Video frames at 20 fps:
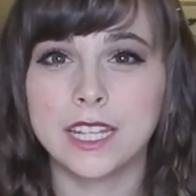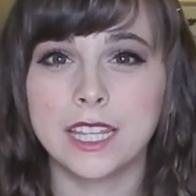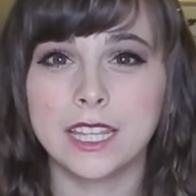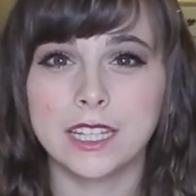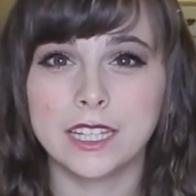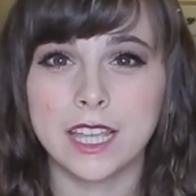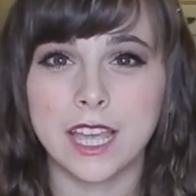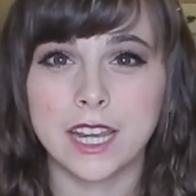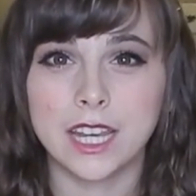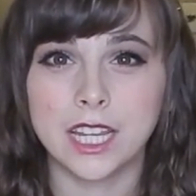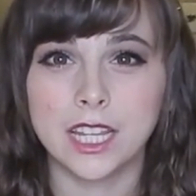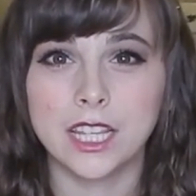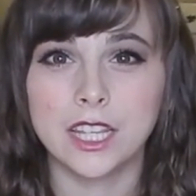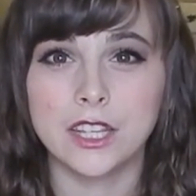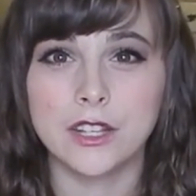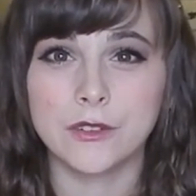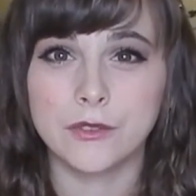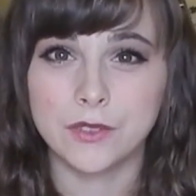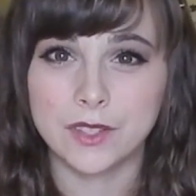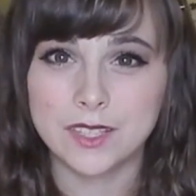in getting
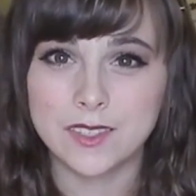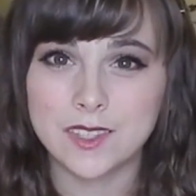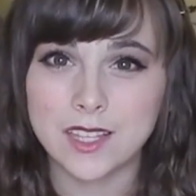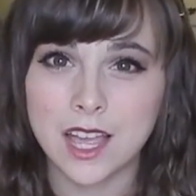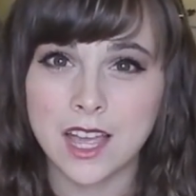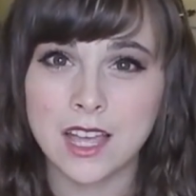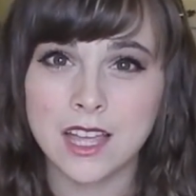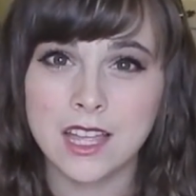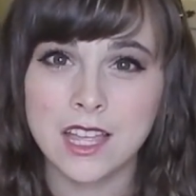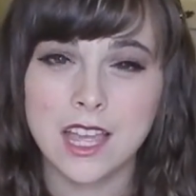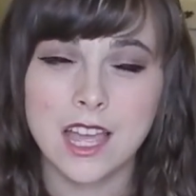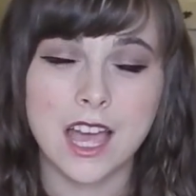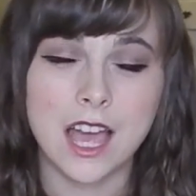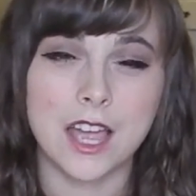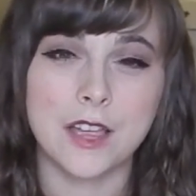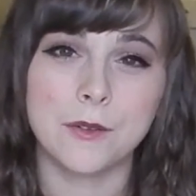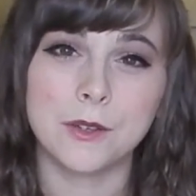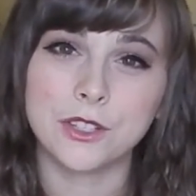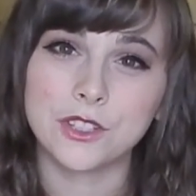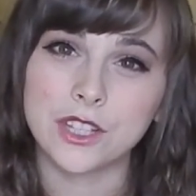your visa.
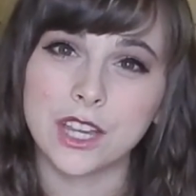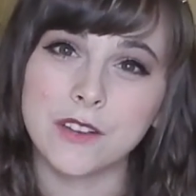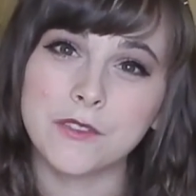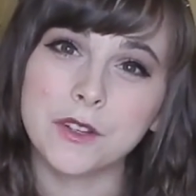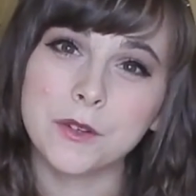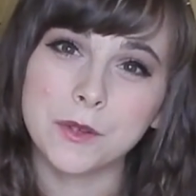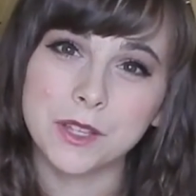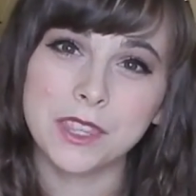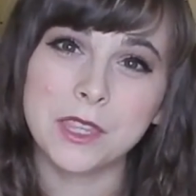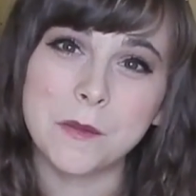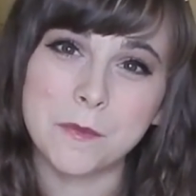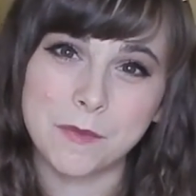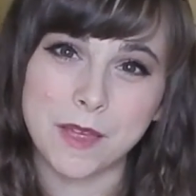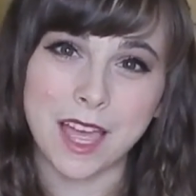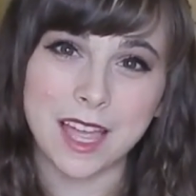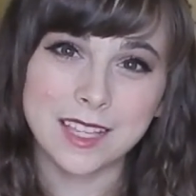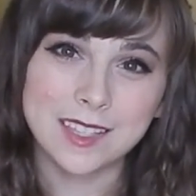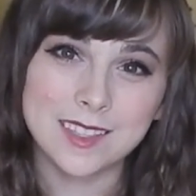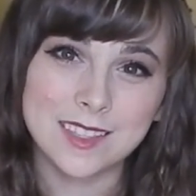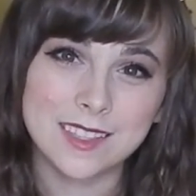I wish everyone the
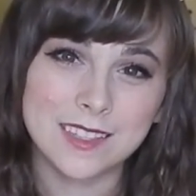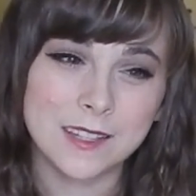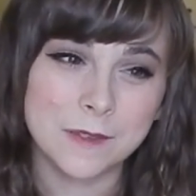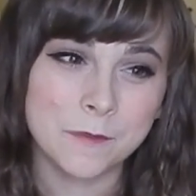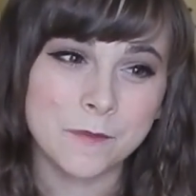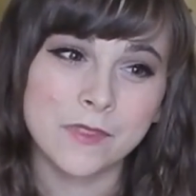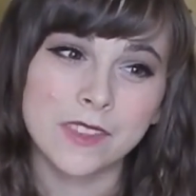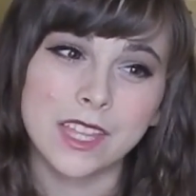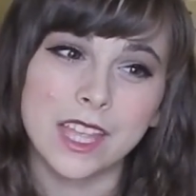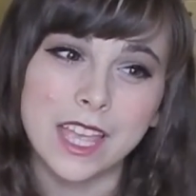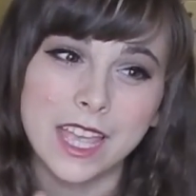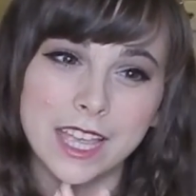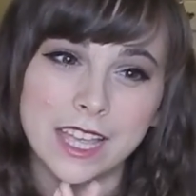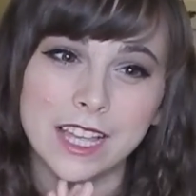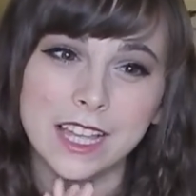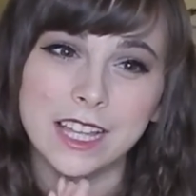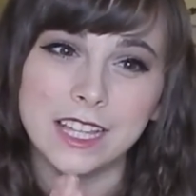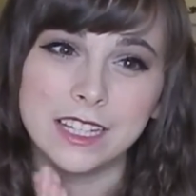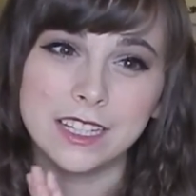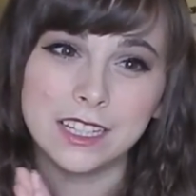best,
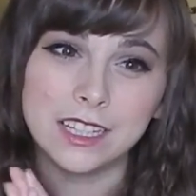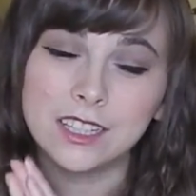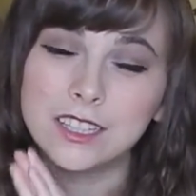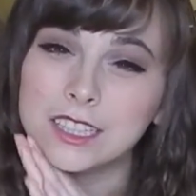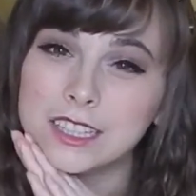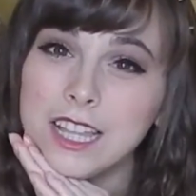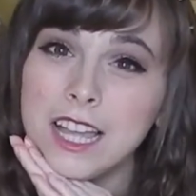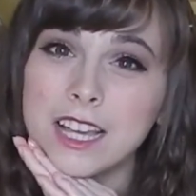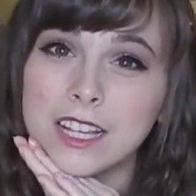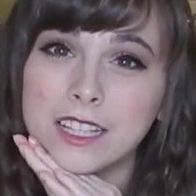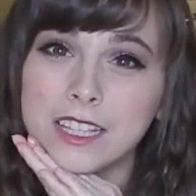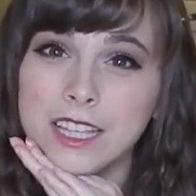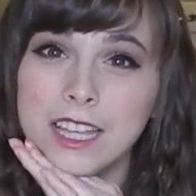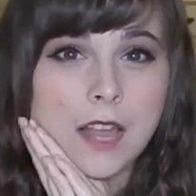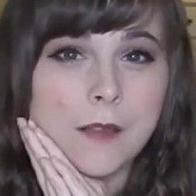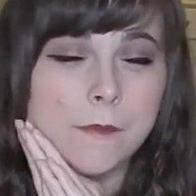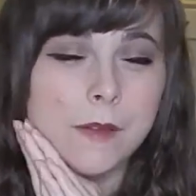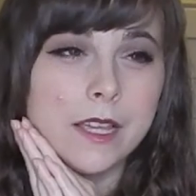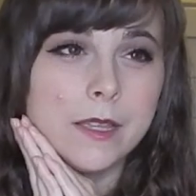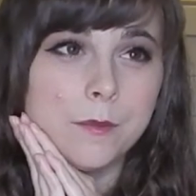and good luck!
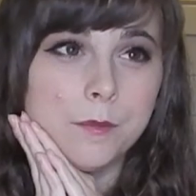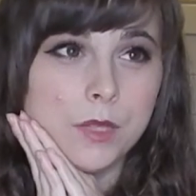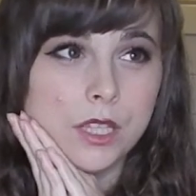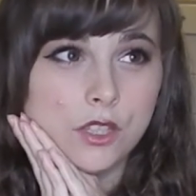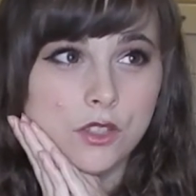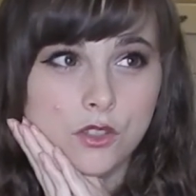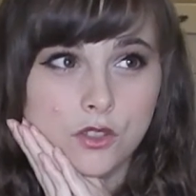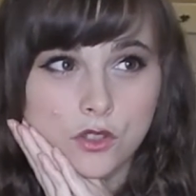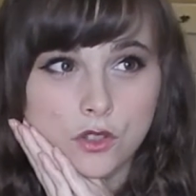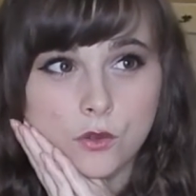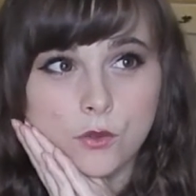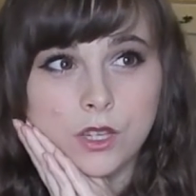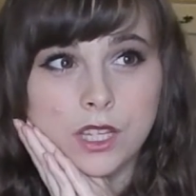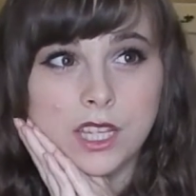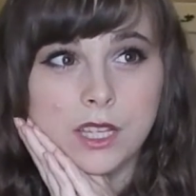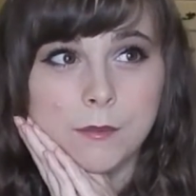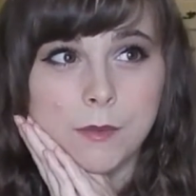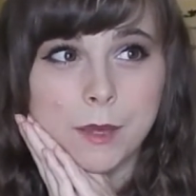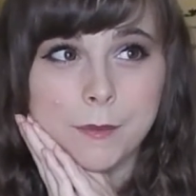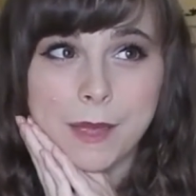I might be
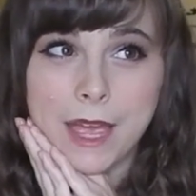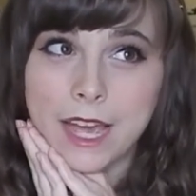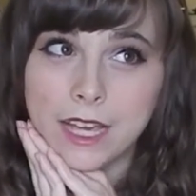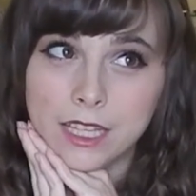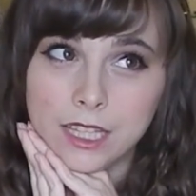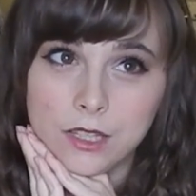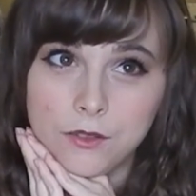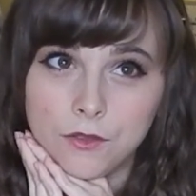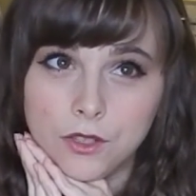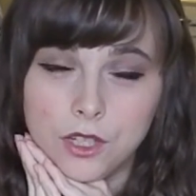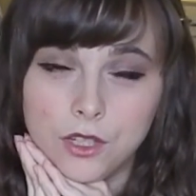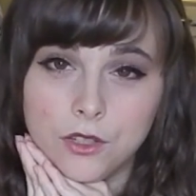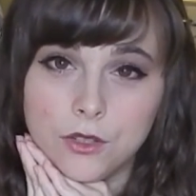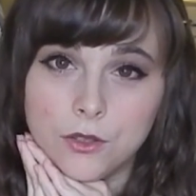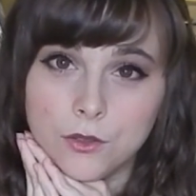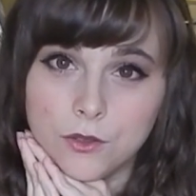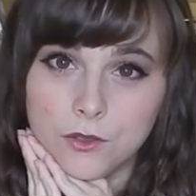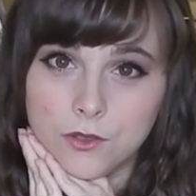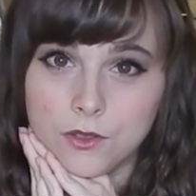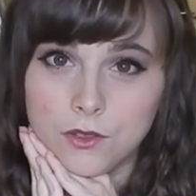doing my packing
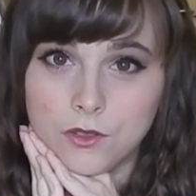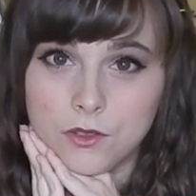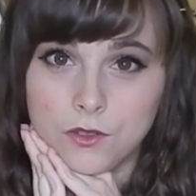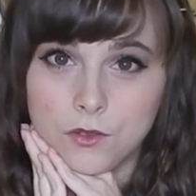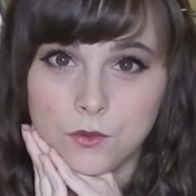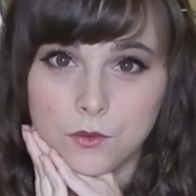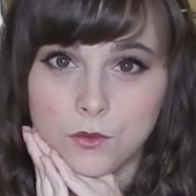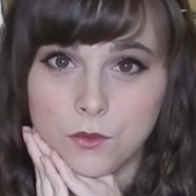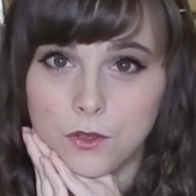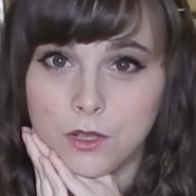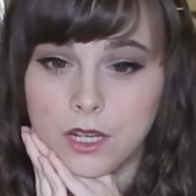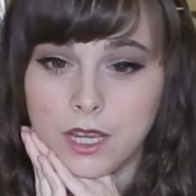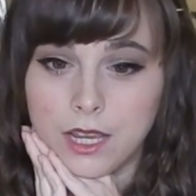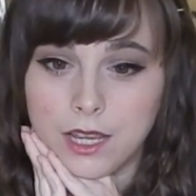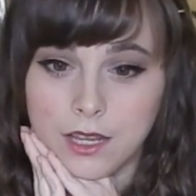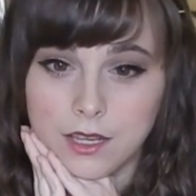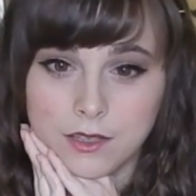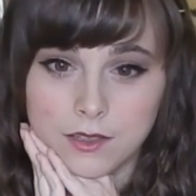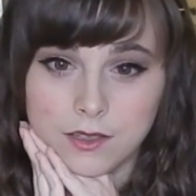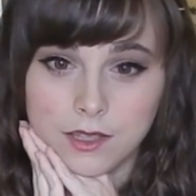videos soon,
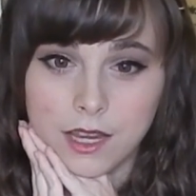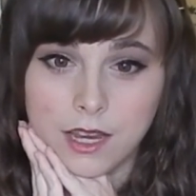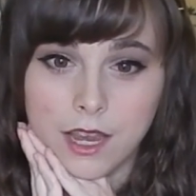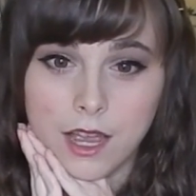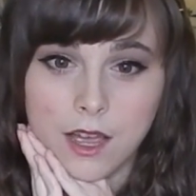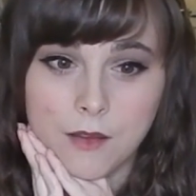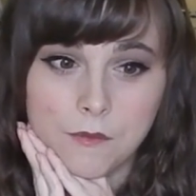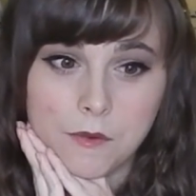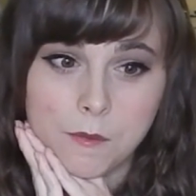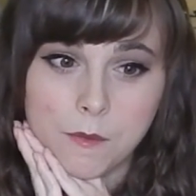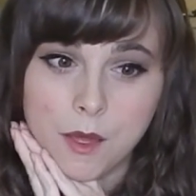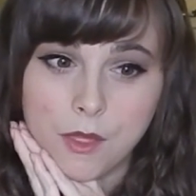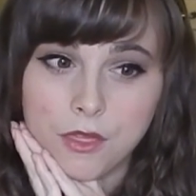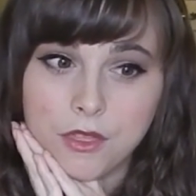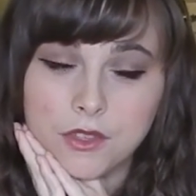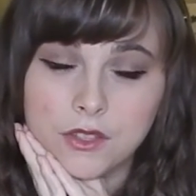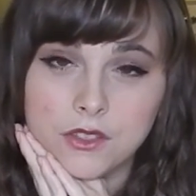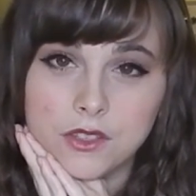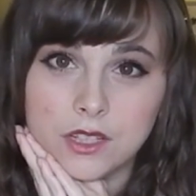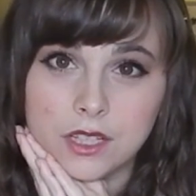as I have a
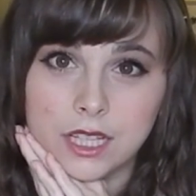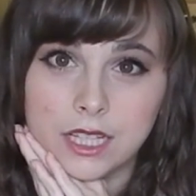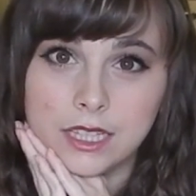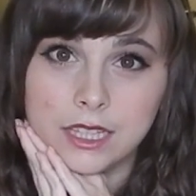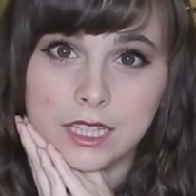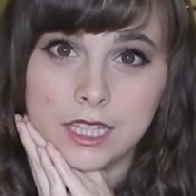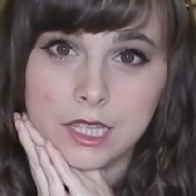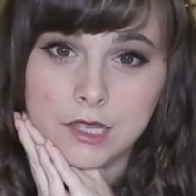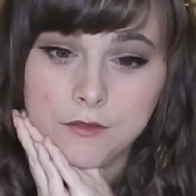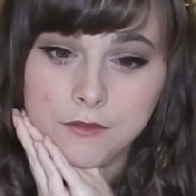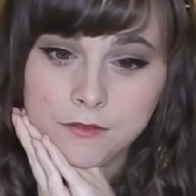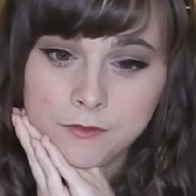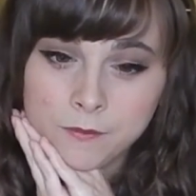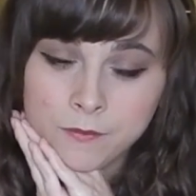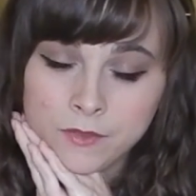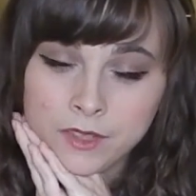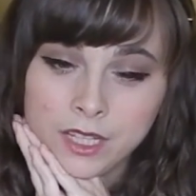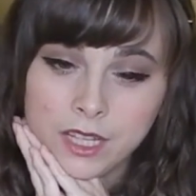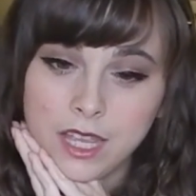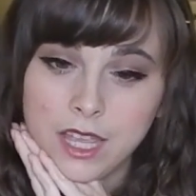month until I leave.
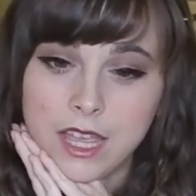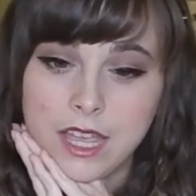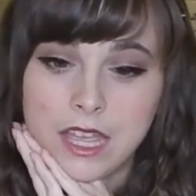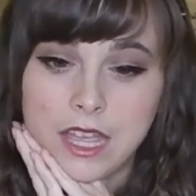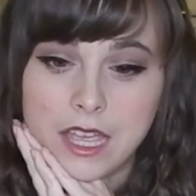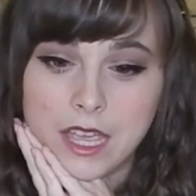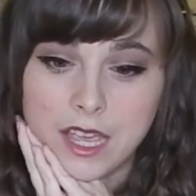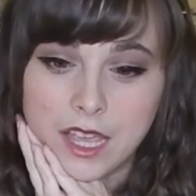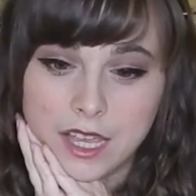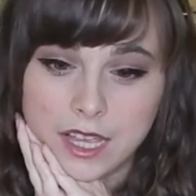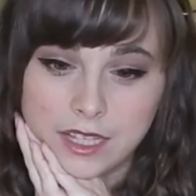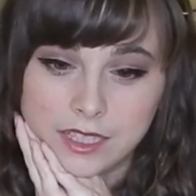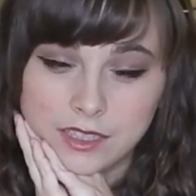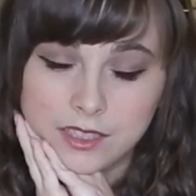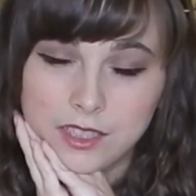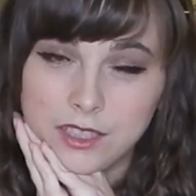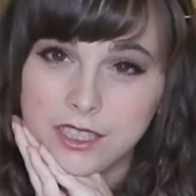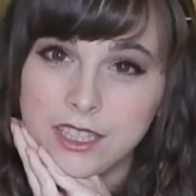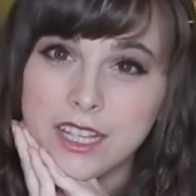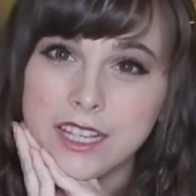
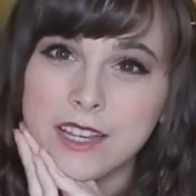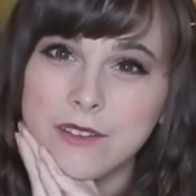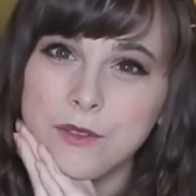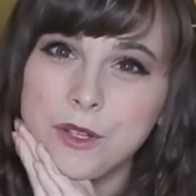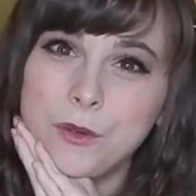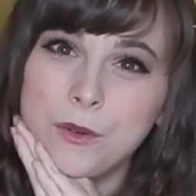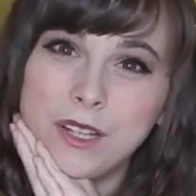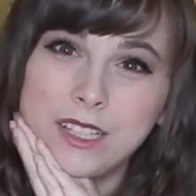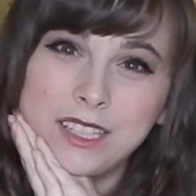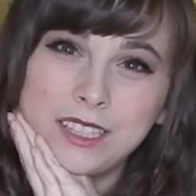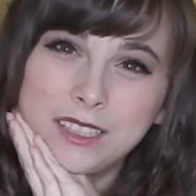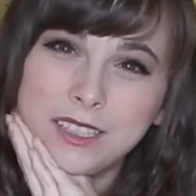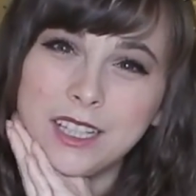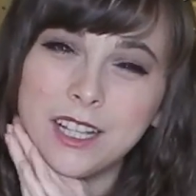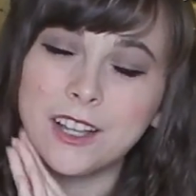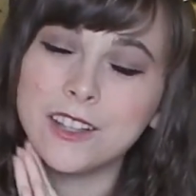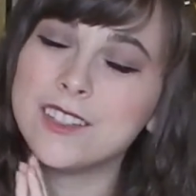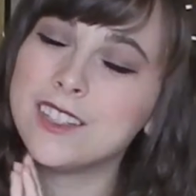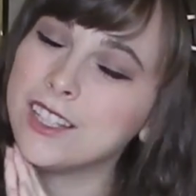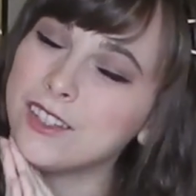And good luck everyone.
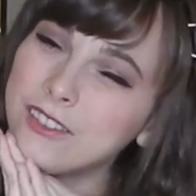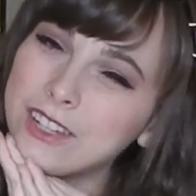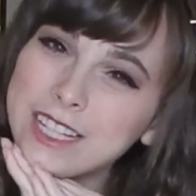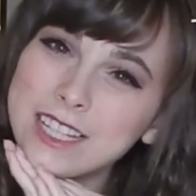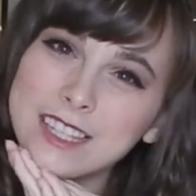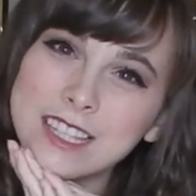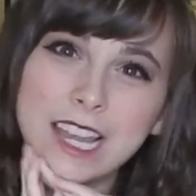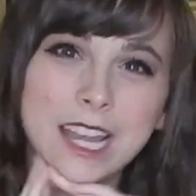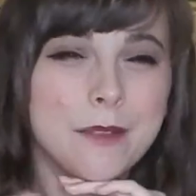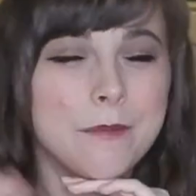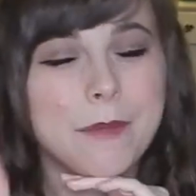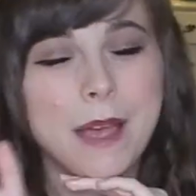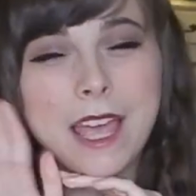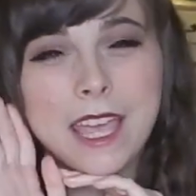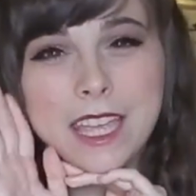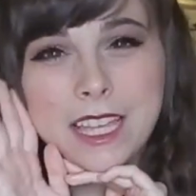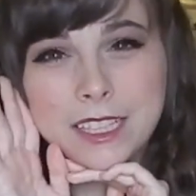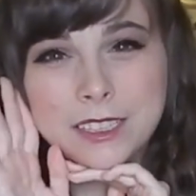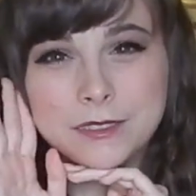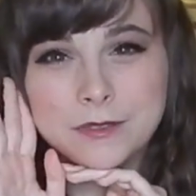I'll see you next time.
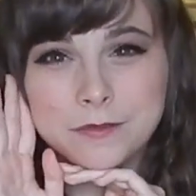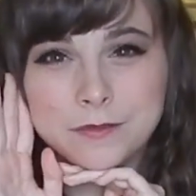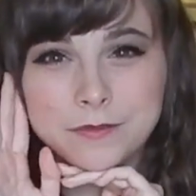Bye!